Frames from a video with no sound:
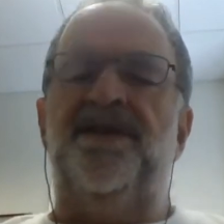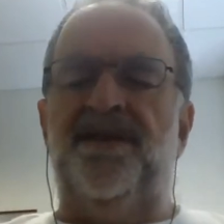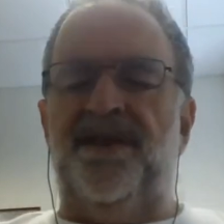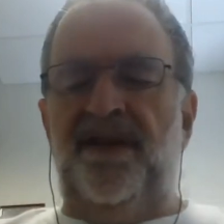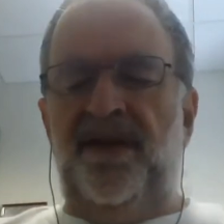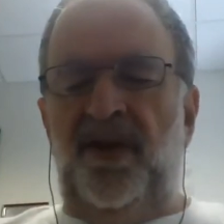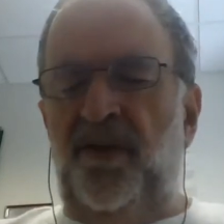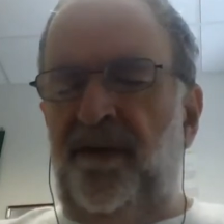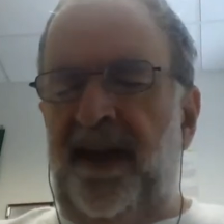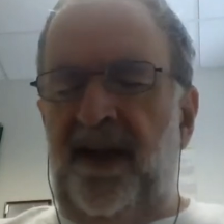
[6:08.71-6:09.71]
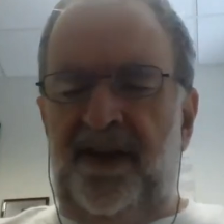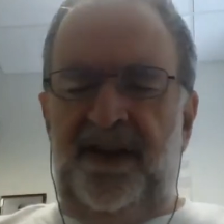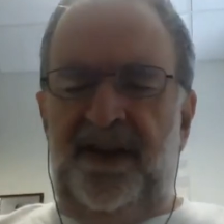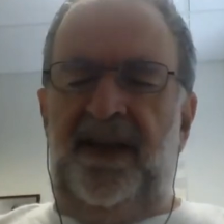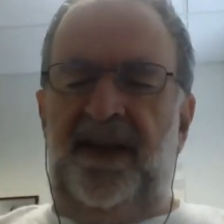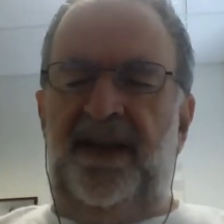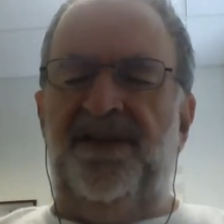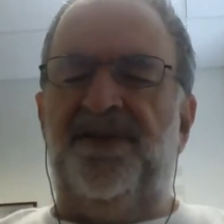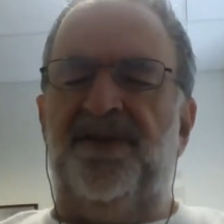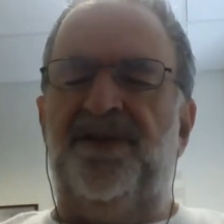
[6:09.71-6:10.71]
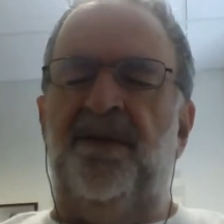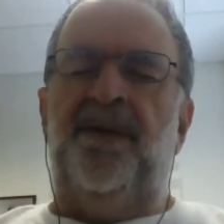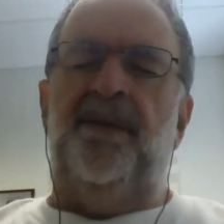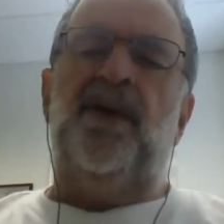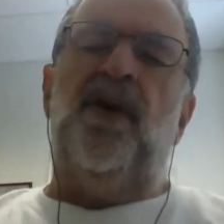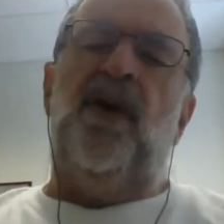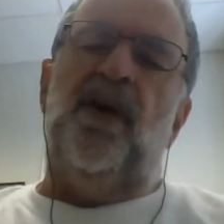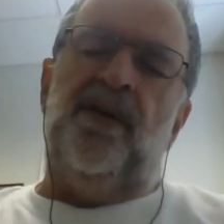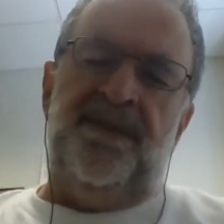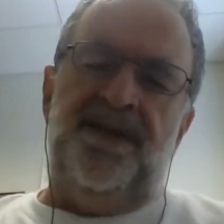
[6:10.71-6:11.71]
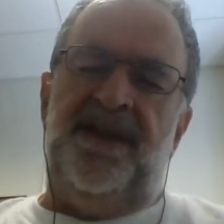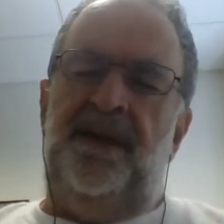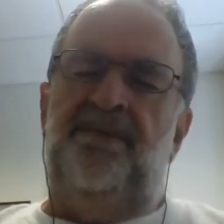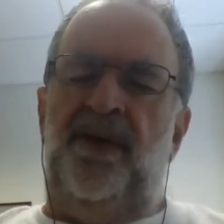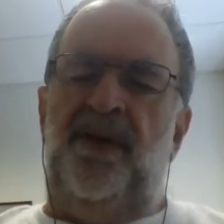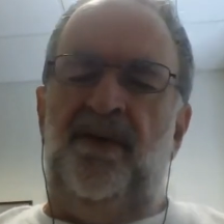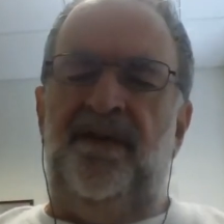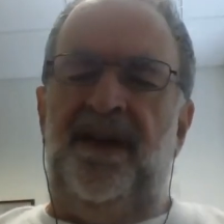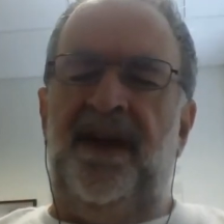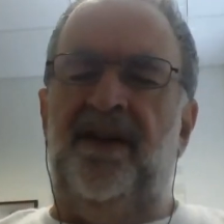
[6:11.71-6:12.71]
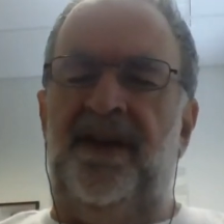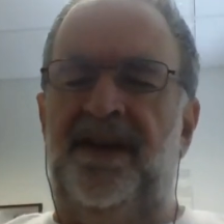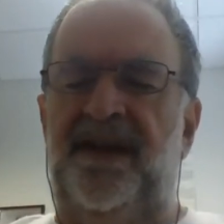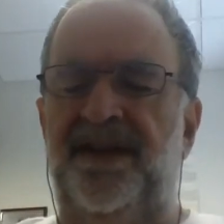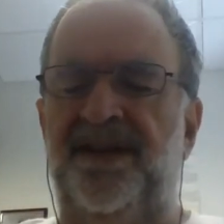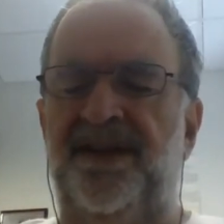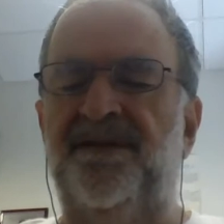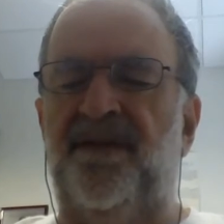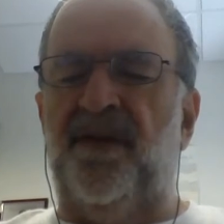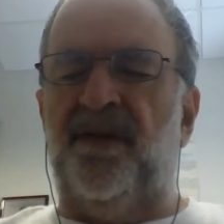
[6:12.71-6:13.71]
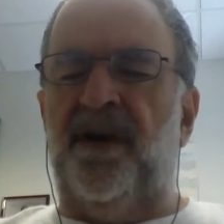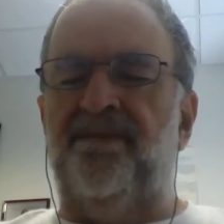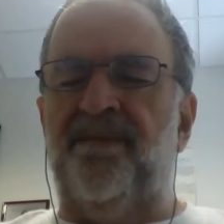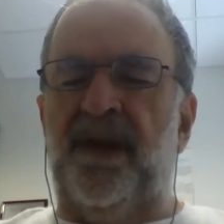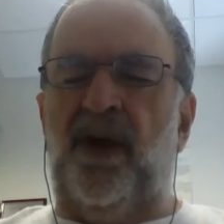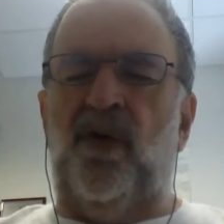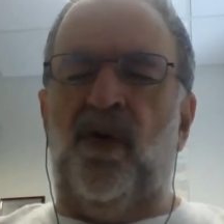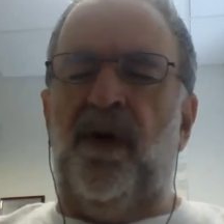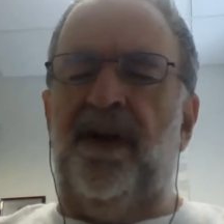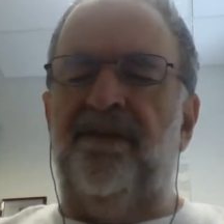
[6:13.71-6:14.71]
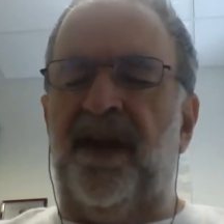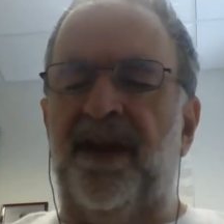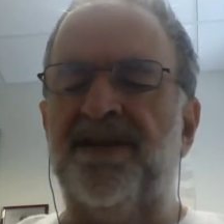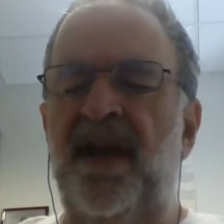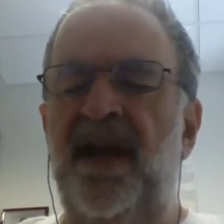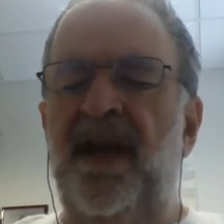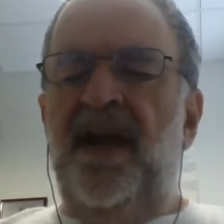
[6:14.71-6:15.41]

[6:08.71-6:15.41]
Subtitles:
is UV LEDs, or some people call them deep UV LEDs for lower wavelengths.